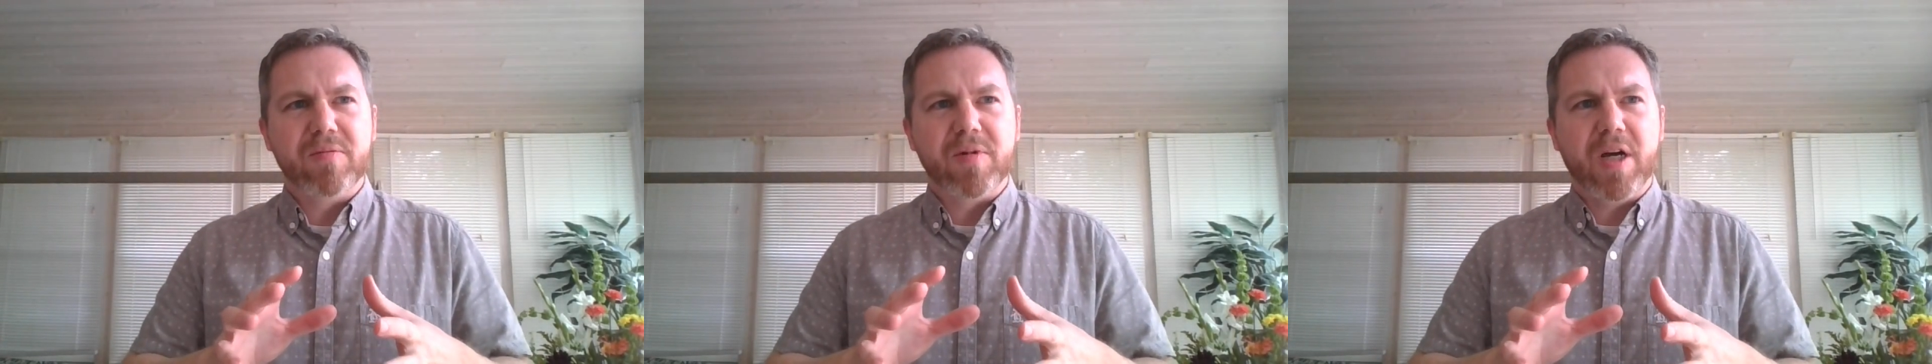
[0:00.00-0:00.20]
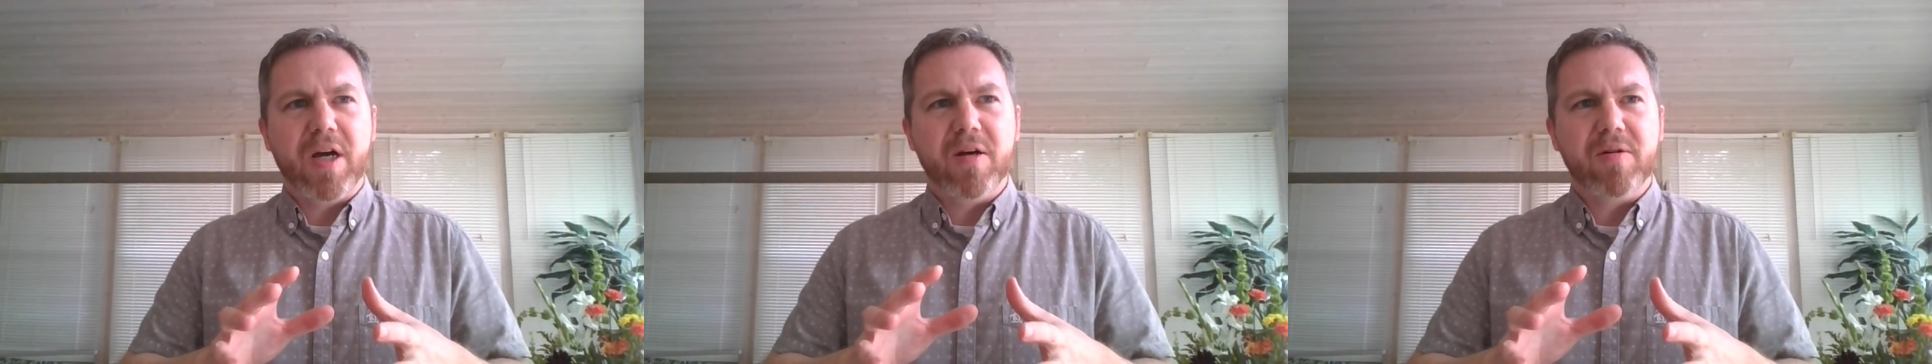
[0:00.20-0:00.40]

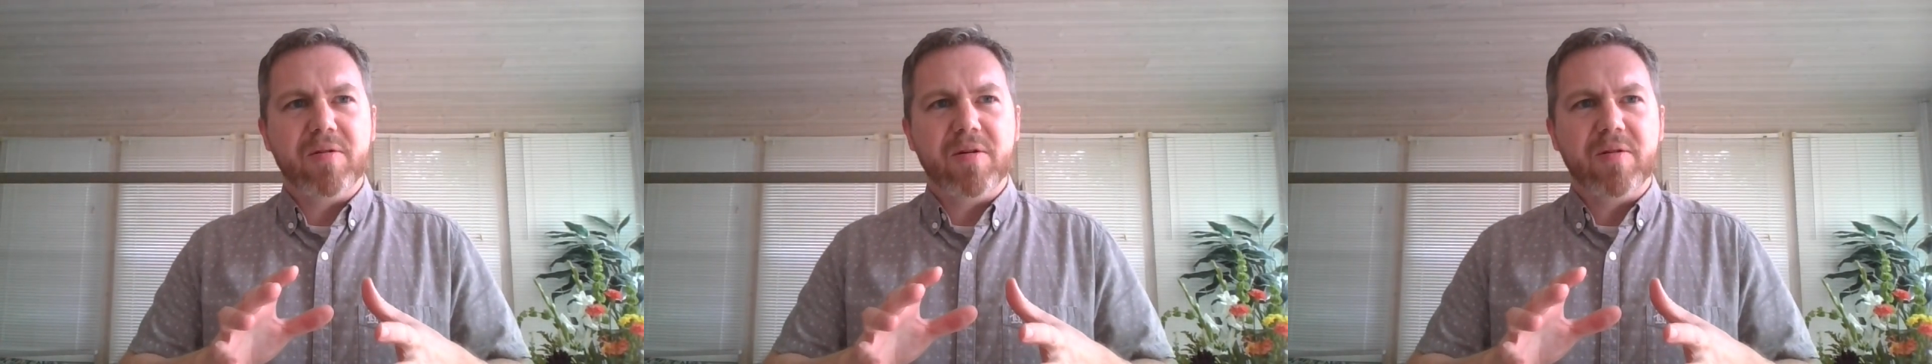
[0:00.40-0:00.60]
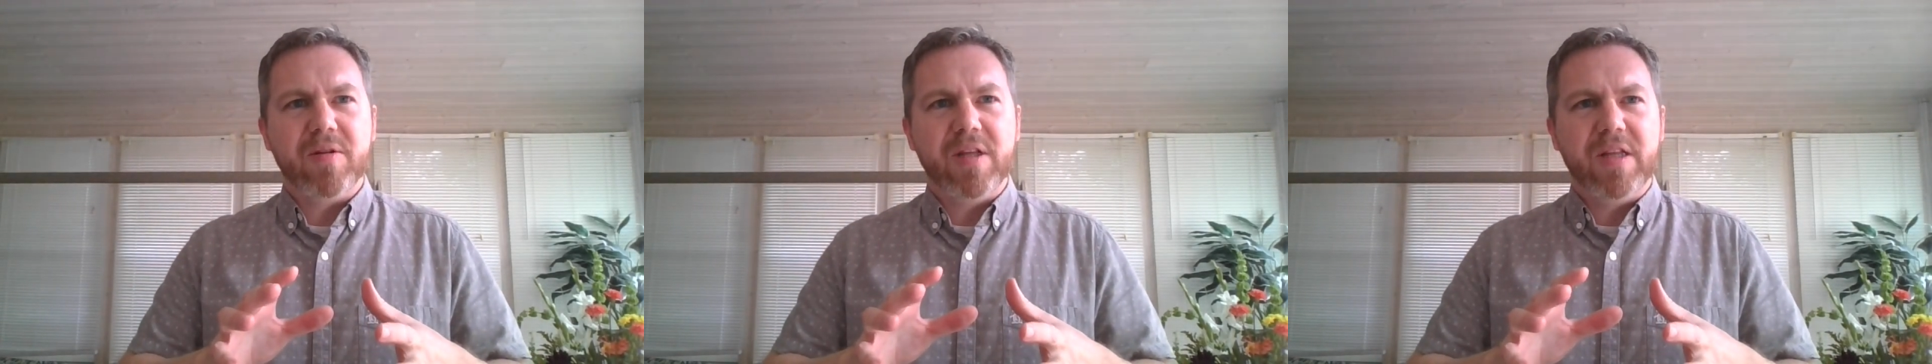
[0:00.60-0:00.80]

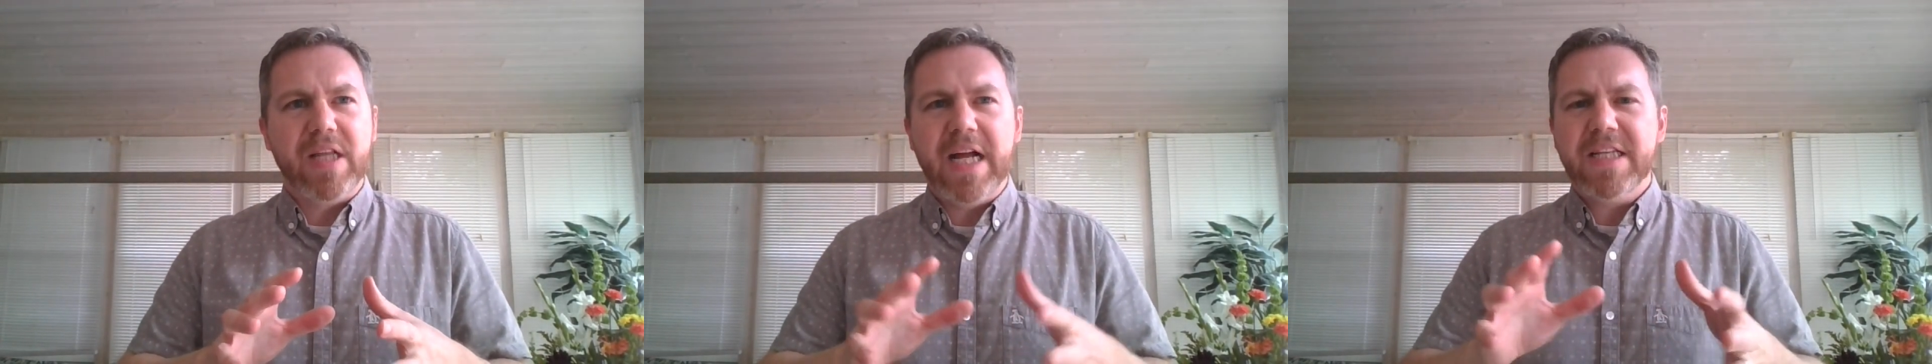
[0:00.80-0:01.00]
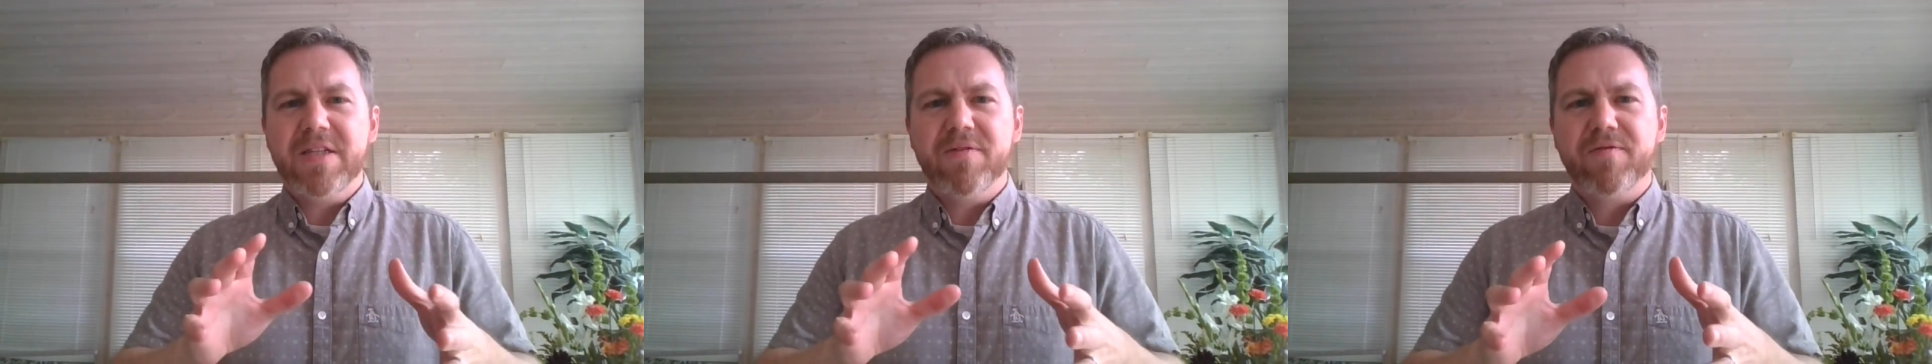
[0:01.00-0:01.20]

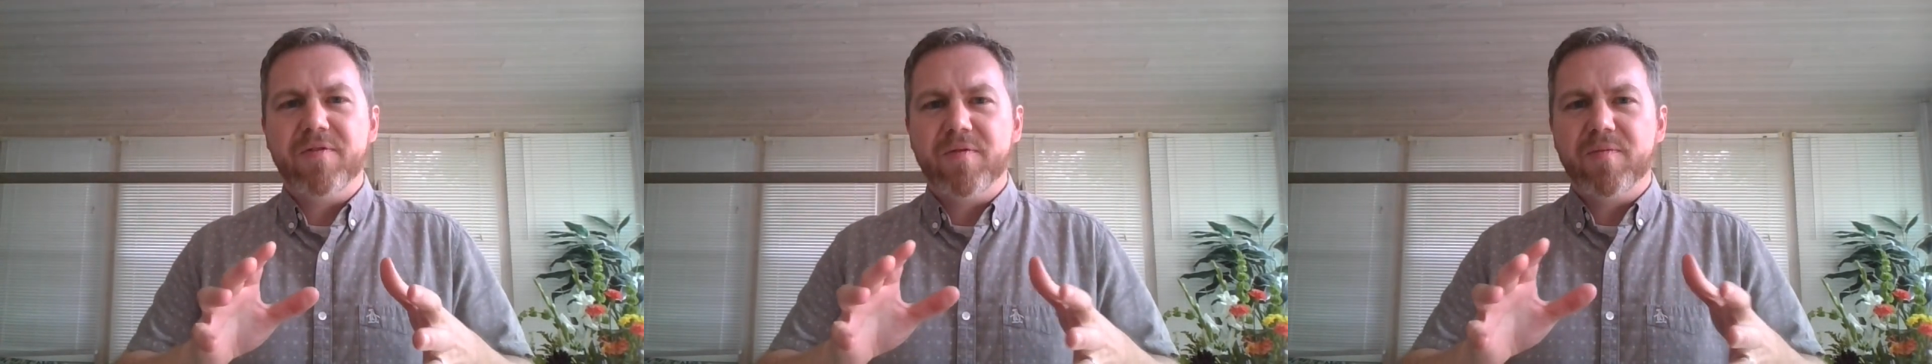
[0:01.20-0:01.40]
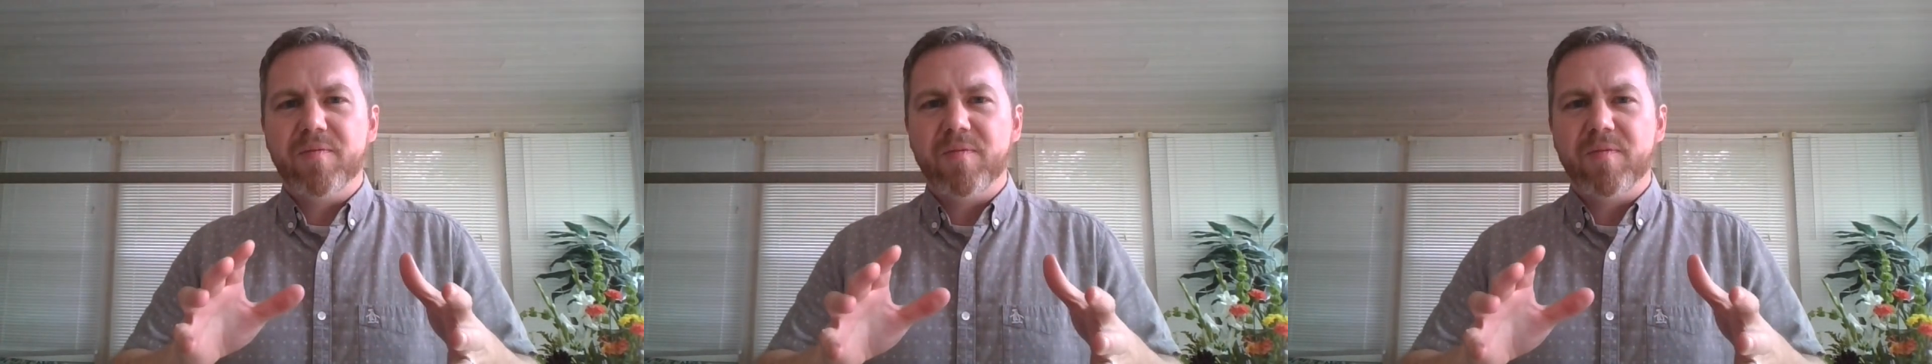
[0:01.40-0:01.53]
lots of